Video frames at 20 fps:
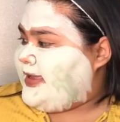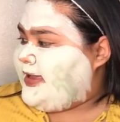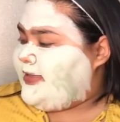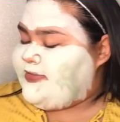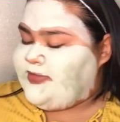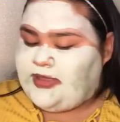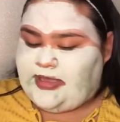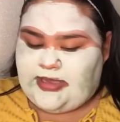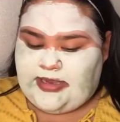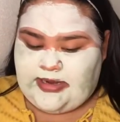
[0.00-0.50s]

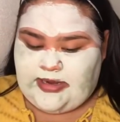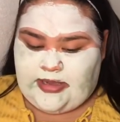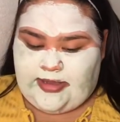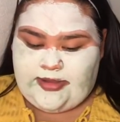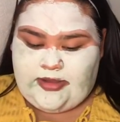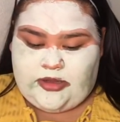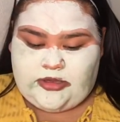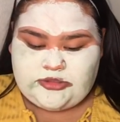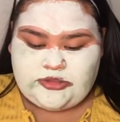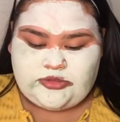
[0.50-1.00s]
And then
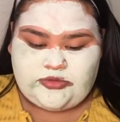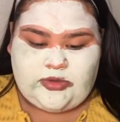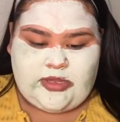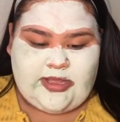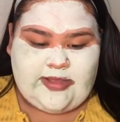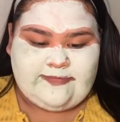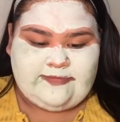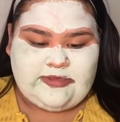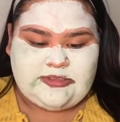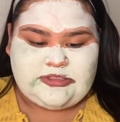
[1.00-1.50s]
I also
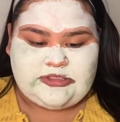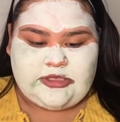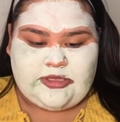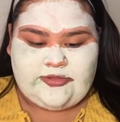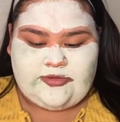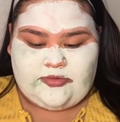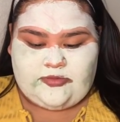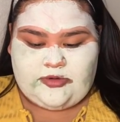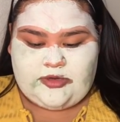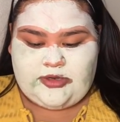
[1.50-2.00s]
have this
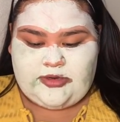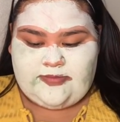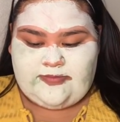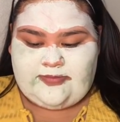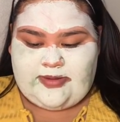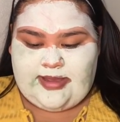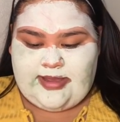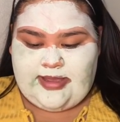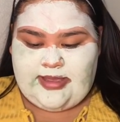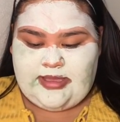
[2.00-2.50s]
other one
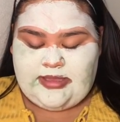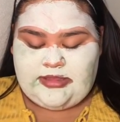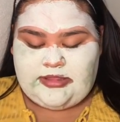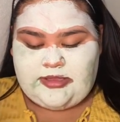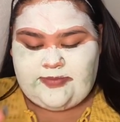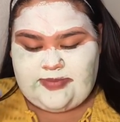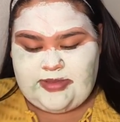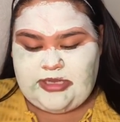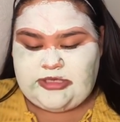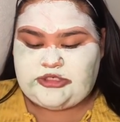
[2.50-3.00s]
by
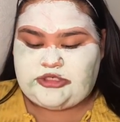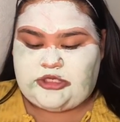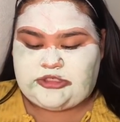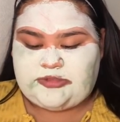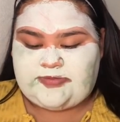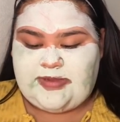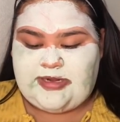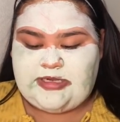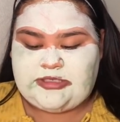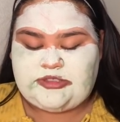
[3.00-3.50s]
the BH
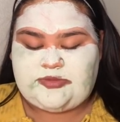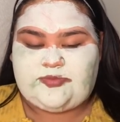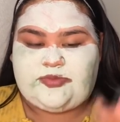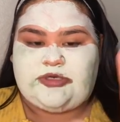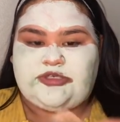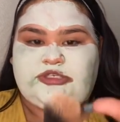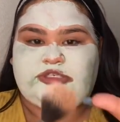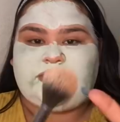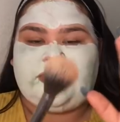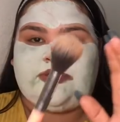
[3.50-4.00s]
Cosmetics
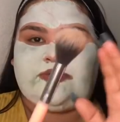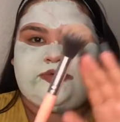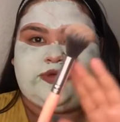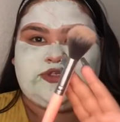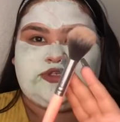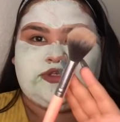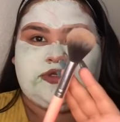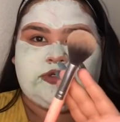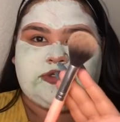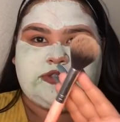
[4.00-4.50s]
brush set,
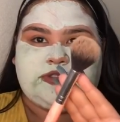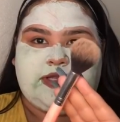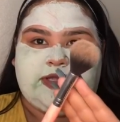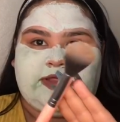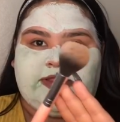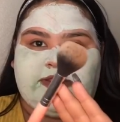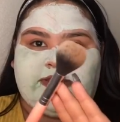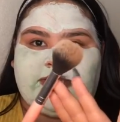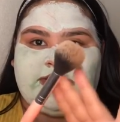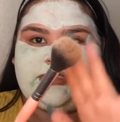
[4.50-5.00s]
which looks
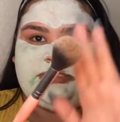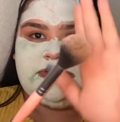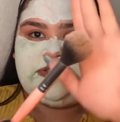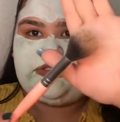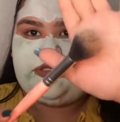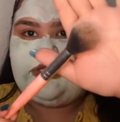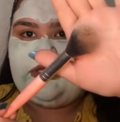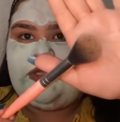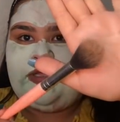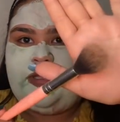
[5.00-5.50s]
like this.
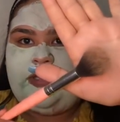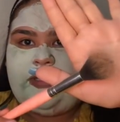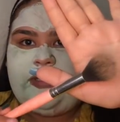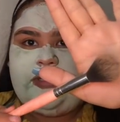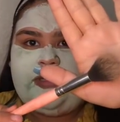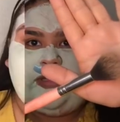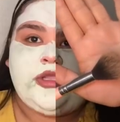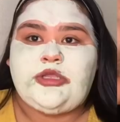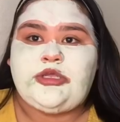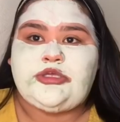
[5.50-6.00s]

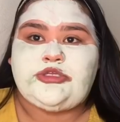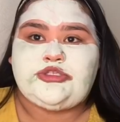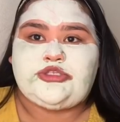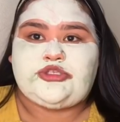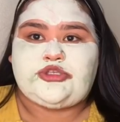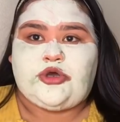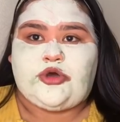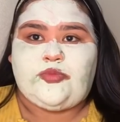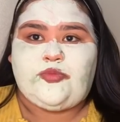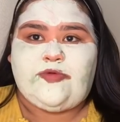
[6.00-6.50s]

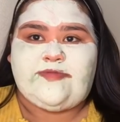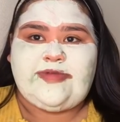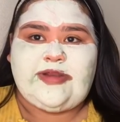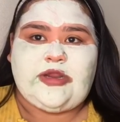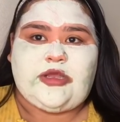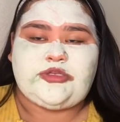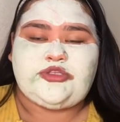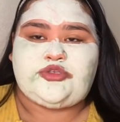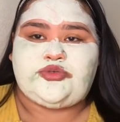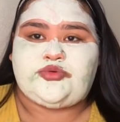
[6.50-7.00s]
So moving
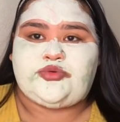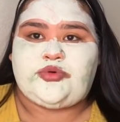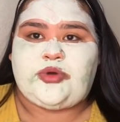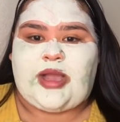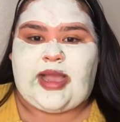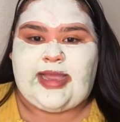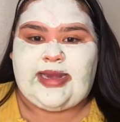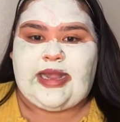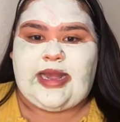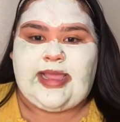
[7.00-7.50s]
on to
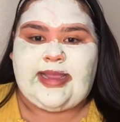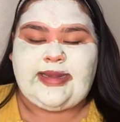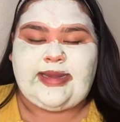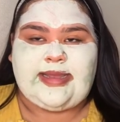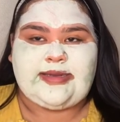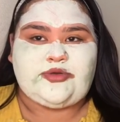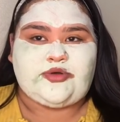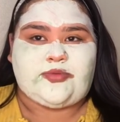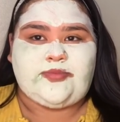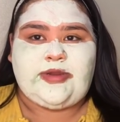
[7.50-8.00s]
highlight,
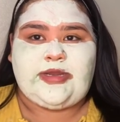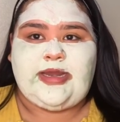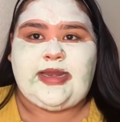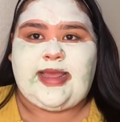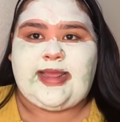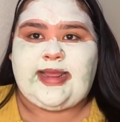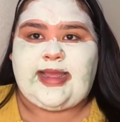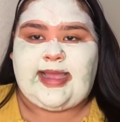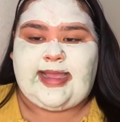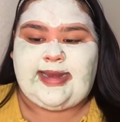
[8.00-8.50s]
I don't really
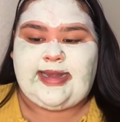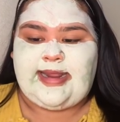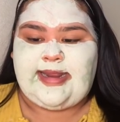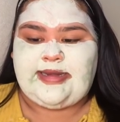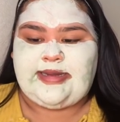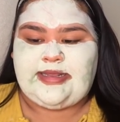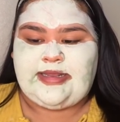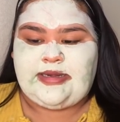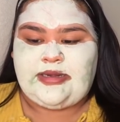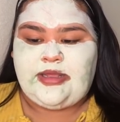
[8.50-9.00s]
like
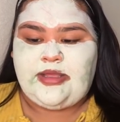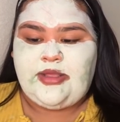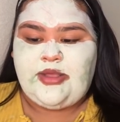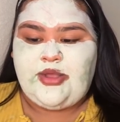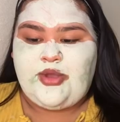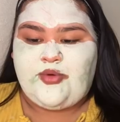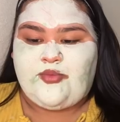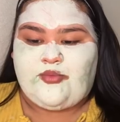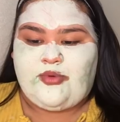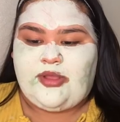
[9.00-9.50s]
highlighting
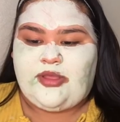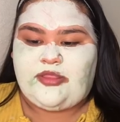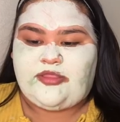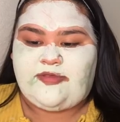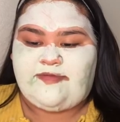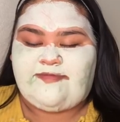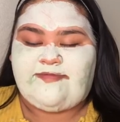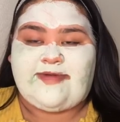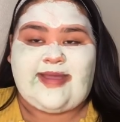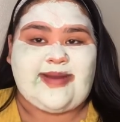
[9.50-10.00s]

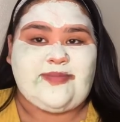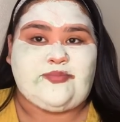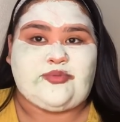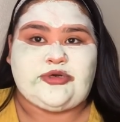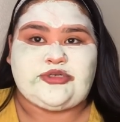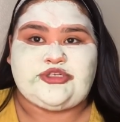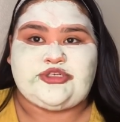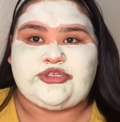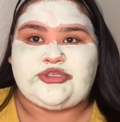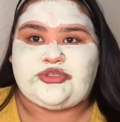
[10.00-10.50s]
with fan
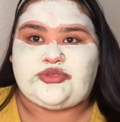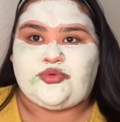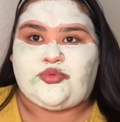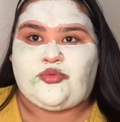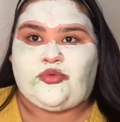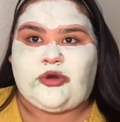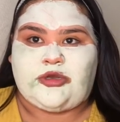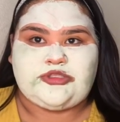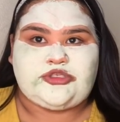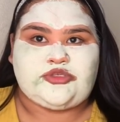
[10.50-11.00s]
brushes
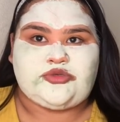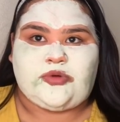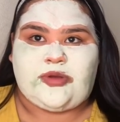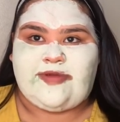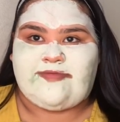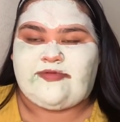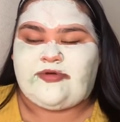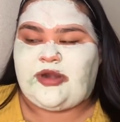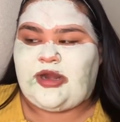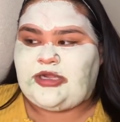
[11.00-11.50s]

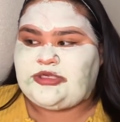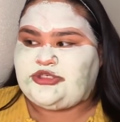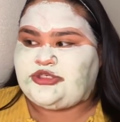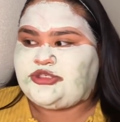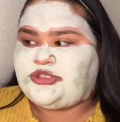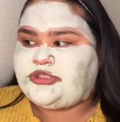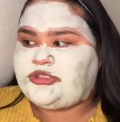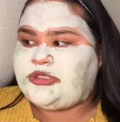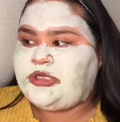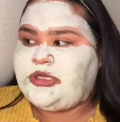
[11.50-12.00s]
whatsoever.
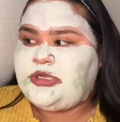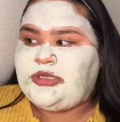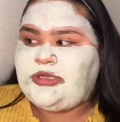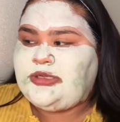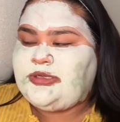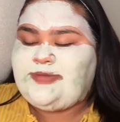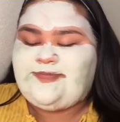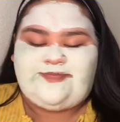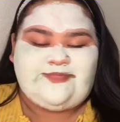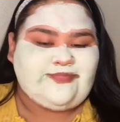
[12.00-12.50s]

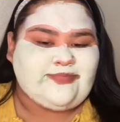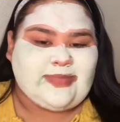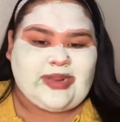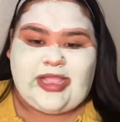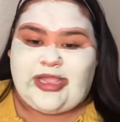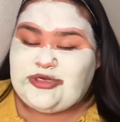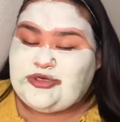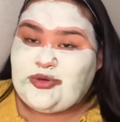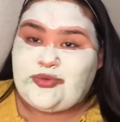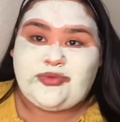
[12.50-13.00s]

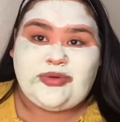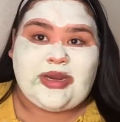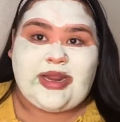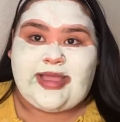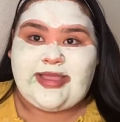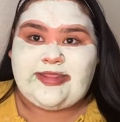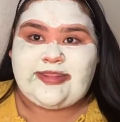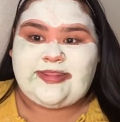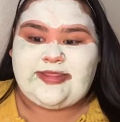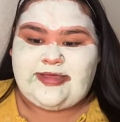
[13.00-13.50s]
I don't
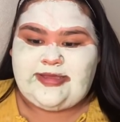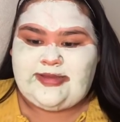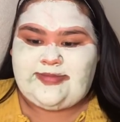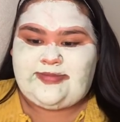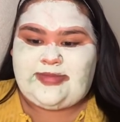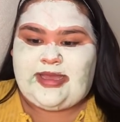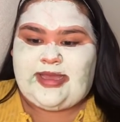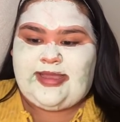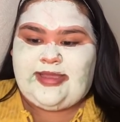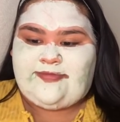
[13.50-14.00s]
like
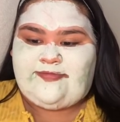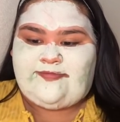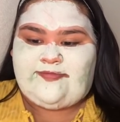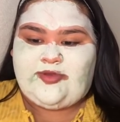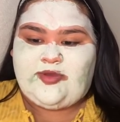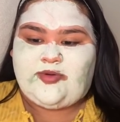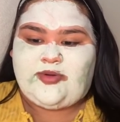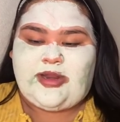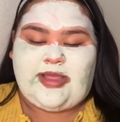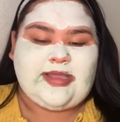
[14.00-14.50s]
them. I
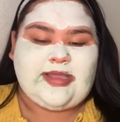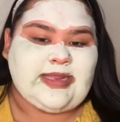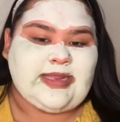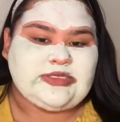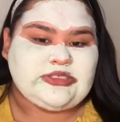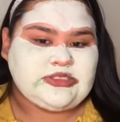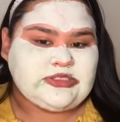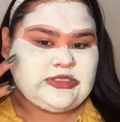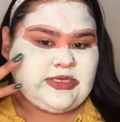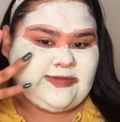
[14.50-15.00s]
feel it
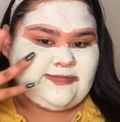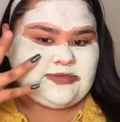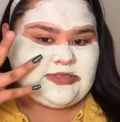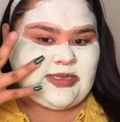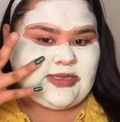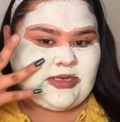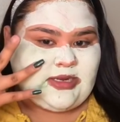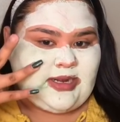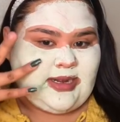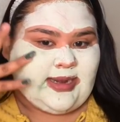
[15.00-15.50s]
just leaves
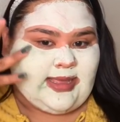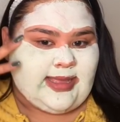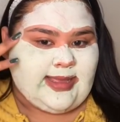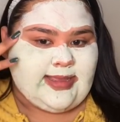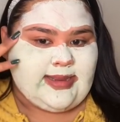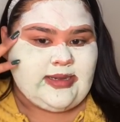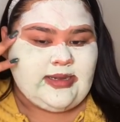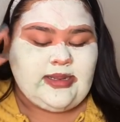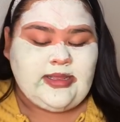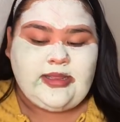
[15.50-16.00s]
like a
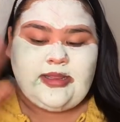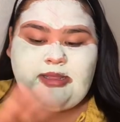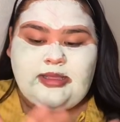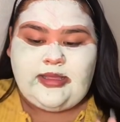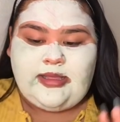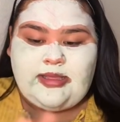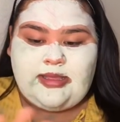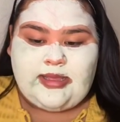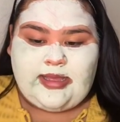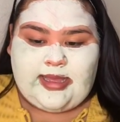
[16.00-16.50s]
line.
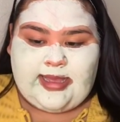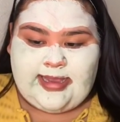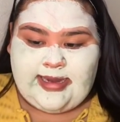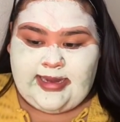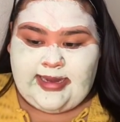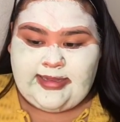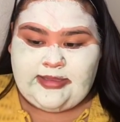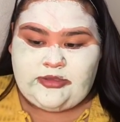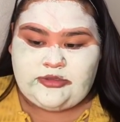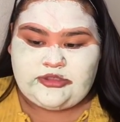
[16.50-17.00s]
I
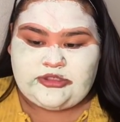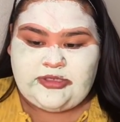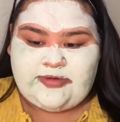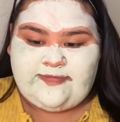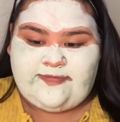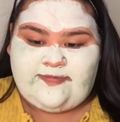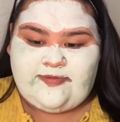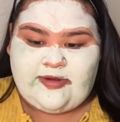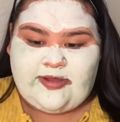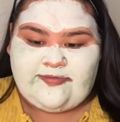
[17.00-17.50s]
like using
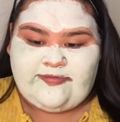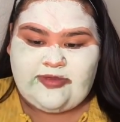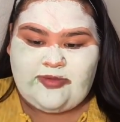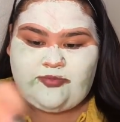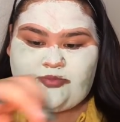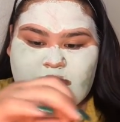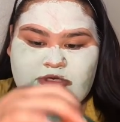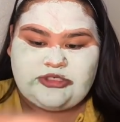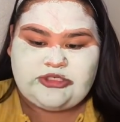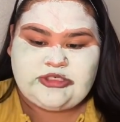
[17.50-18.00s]
fluffy
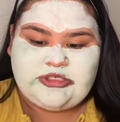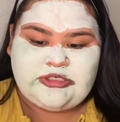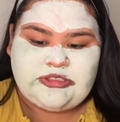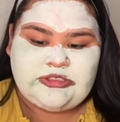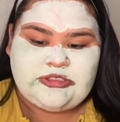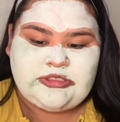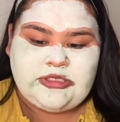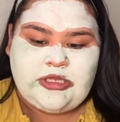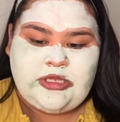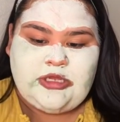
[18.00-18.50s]

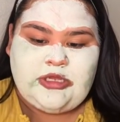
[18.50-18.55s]
brushes.